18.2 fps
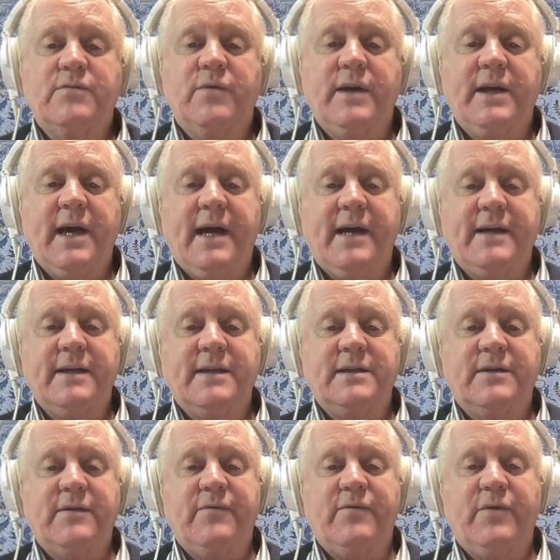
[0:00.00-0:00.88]

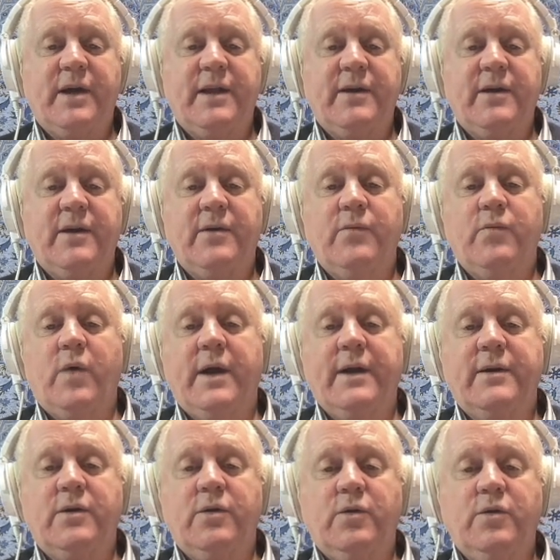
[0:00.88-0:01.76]
regardless of whether
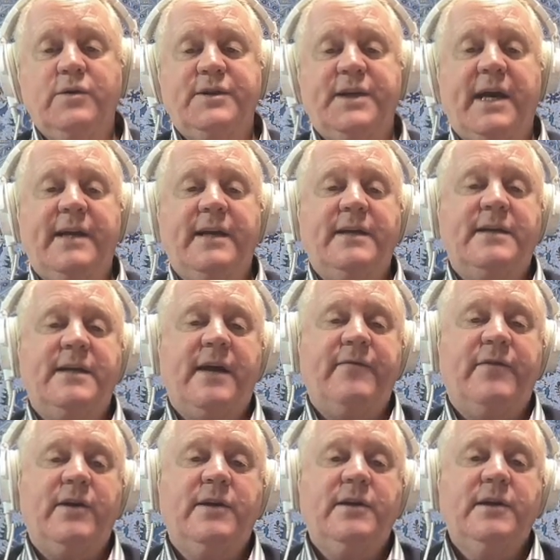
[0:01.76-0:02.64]
one calls that
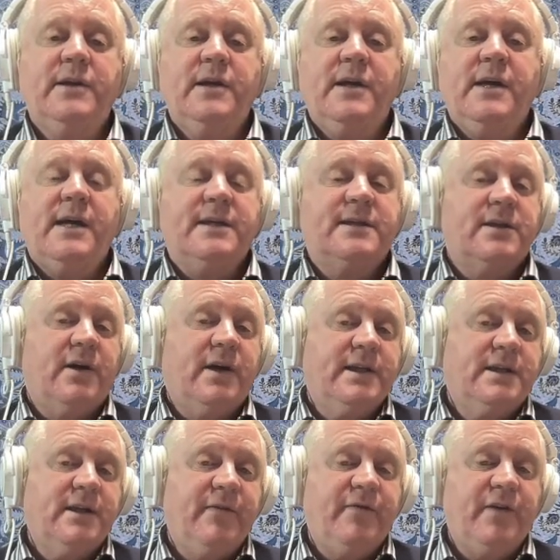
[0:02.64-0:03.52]
endeavour a
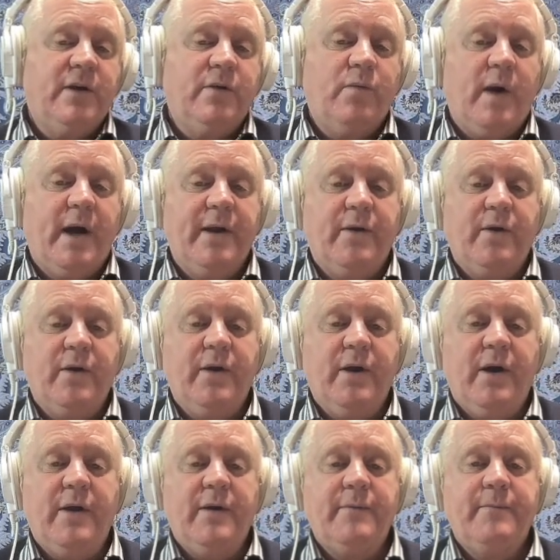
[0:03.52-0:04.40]
scientific one or
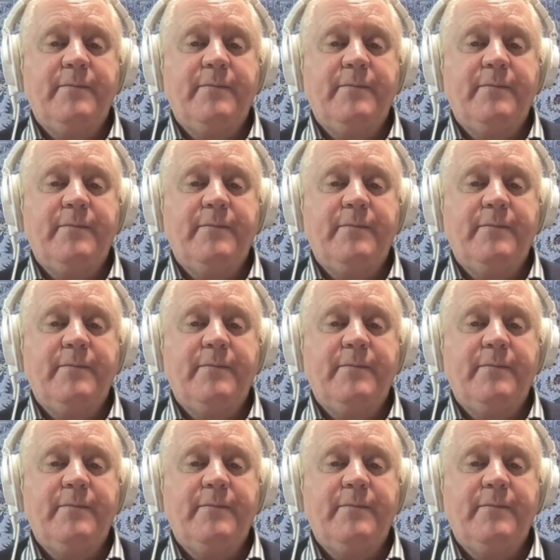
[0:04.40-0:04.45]
not.